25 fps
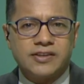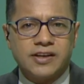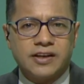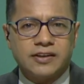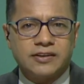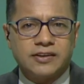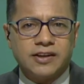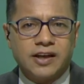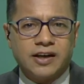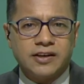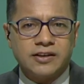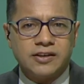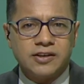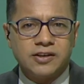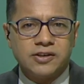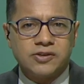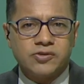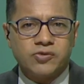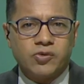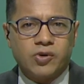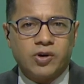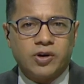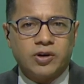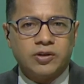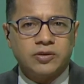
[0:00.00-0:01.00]
said that
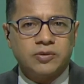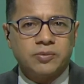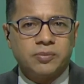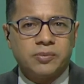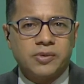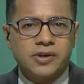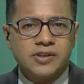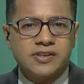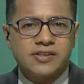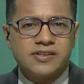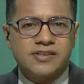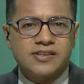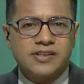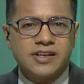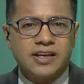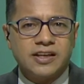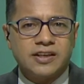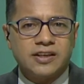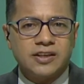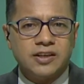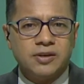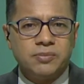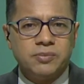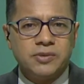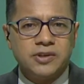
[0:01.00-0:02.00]
Israel must
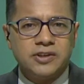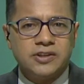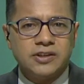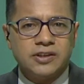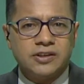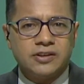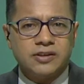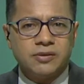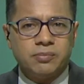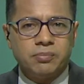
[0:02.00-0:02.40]
take immediate